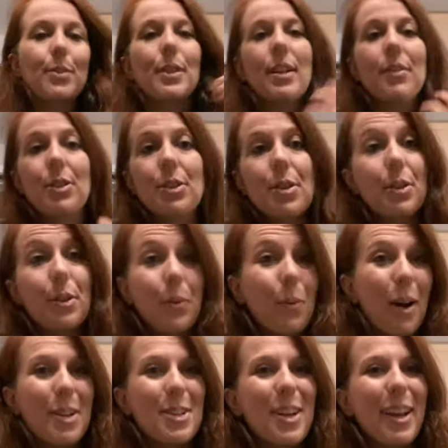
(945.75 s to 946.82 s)
whatever show you're
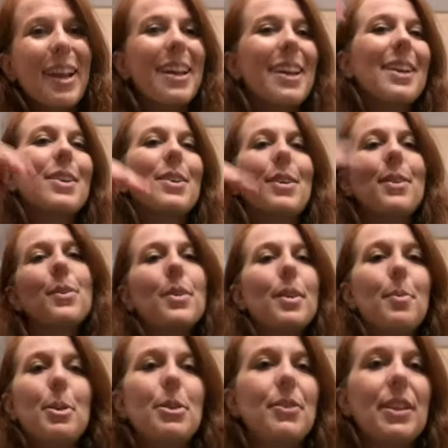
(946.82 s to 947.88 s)
watching or a
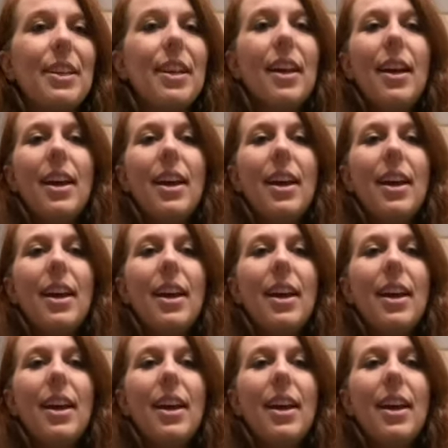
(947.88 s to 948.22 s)
movie